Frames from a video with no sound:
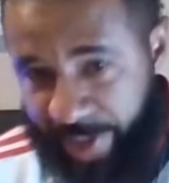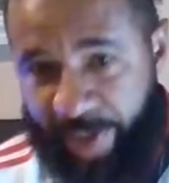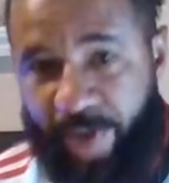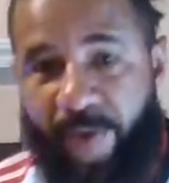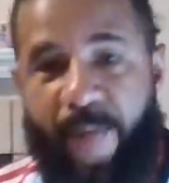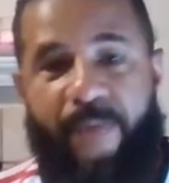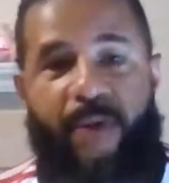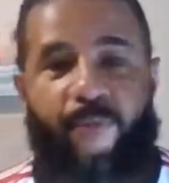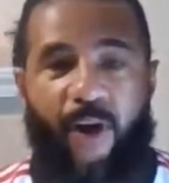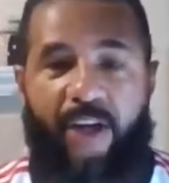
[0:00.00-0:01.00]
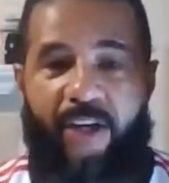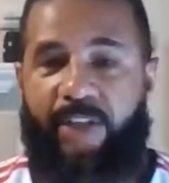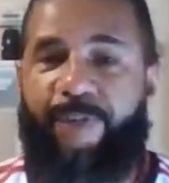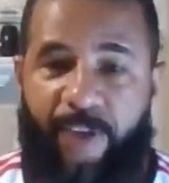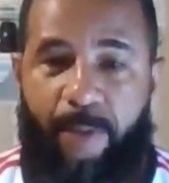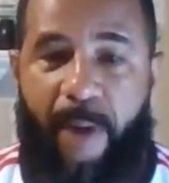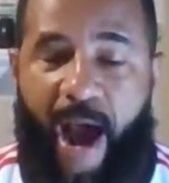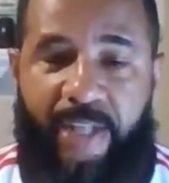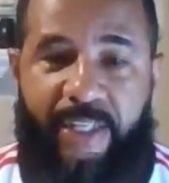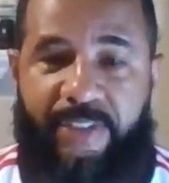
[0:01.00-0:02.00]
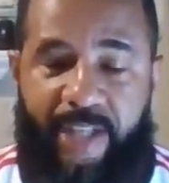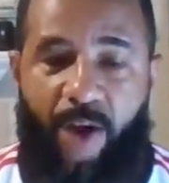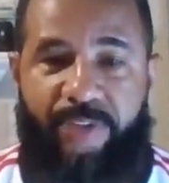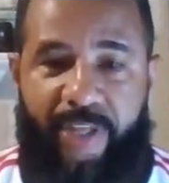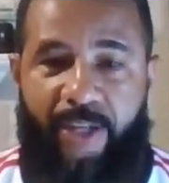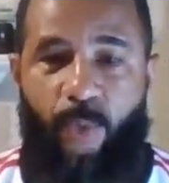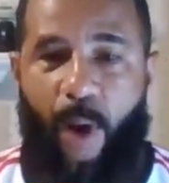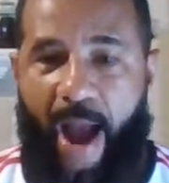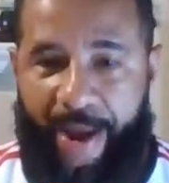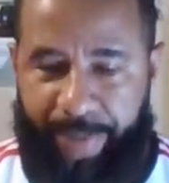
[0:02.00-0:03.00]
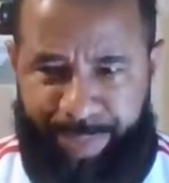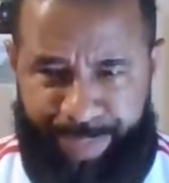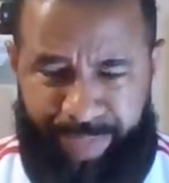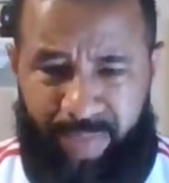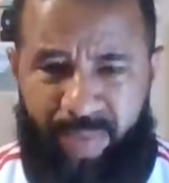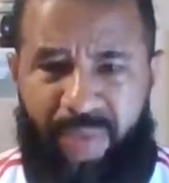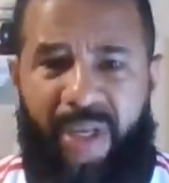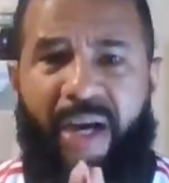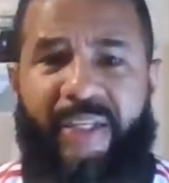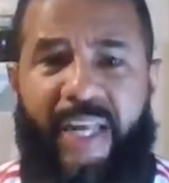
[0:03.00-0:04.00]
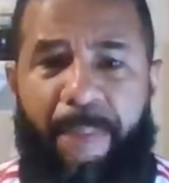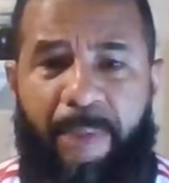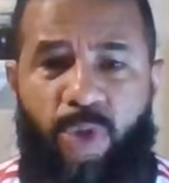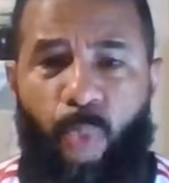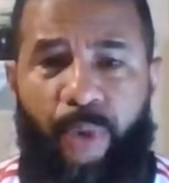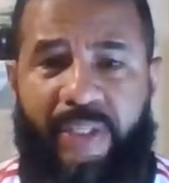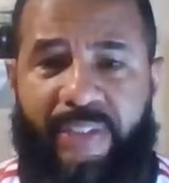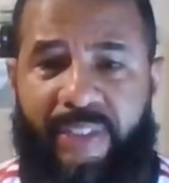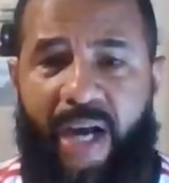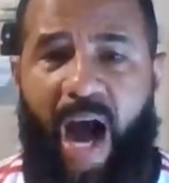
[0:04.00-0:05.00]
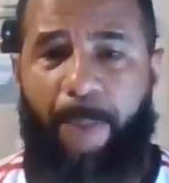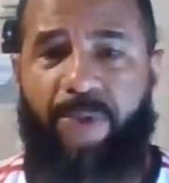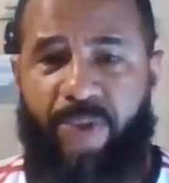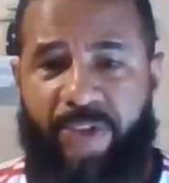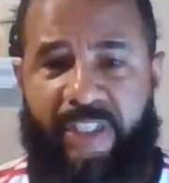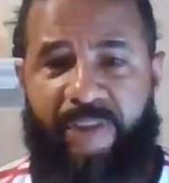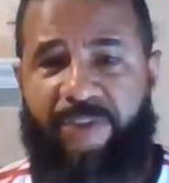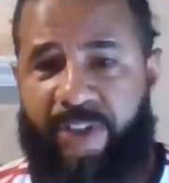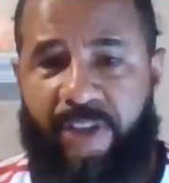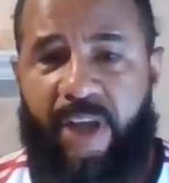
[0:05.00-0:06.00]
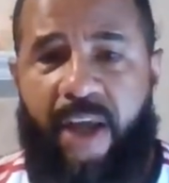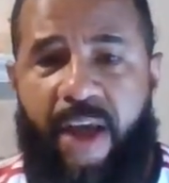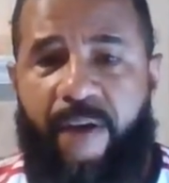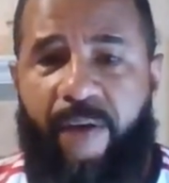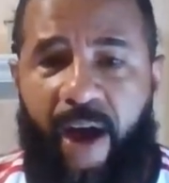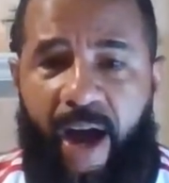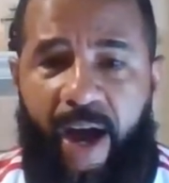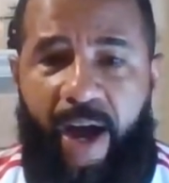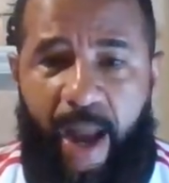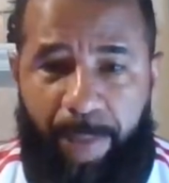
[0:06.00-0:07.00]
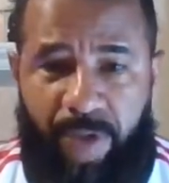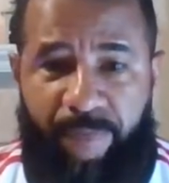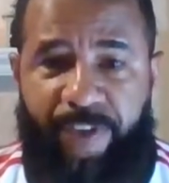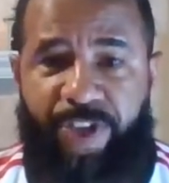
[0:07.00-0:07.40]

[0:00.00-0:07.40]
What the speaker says: deal for a good friend of mine that's now selling wine. Her name is Winter Hobson. She lives in Hampton,